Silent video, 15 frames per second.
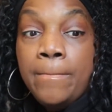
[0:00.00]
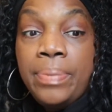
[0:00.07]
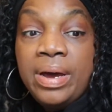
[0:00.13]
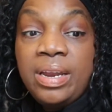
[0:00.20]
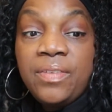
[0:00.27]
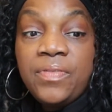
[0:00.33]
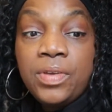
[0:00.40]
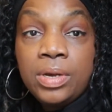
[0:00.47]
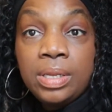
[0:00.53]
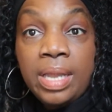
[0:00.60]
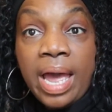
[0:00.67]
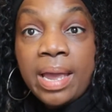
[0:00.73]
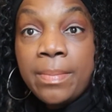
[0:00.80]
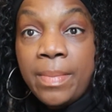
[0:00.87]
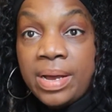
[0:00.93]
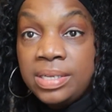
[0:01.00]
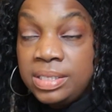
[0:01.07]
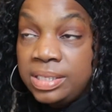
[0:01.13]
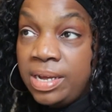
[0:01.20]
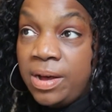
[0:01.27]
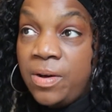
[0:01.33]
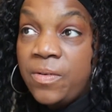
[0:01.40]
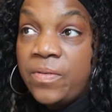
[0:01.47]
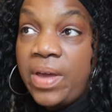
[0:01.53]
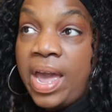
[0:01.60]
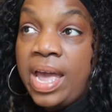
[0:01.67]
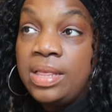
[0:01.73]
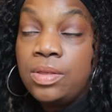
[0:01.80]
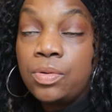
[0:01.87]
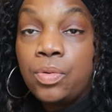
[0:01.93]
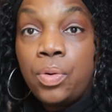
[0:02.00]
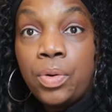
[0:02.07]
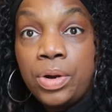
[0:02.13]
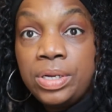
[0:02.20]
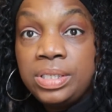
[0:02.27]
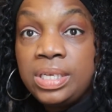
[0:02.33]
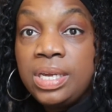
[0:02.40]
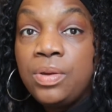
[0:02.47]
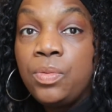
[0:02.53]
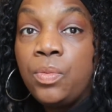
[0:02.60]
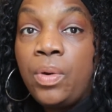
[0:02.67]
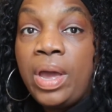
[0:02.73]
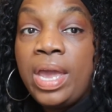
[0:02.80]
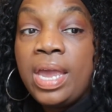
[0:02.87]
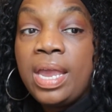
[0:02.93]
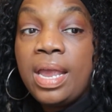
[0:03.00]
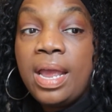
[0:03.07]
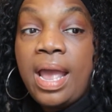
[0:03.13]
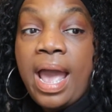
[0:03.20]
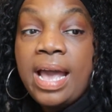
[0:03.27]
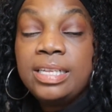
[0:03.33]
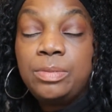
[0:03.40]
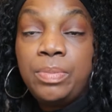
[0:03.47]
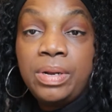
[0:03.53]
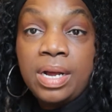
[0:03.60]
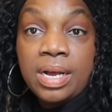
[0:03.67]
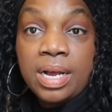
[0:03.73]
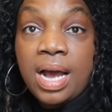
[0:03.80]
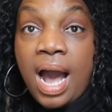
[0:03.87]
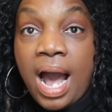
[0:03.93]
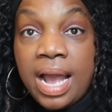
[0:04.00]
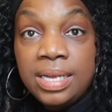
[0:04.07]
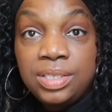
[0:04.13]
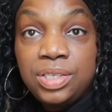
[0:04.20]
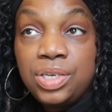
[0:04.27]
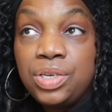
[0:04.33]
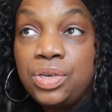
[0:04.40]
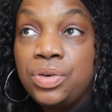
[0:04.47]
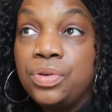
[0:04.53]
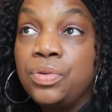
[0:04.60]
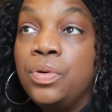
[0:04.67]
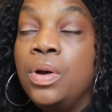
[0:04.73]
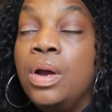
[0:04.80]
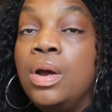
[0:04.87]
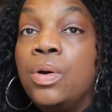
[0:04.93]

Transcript: but if you're like myself and the quarantine weight has been unkind to you,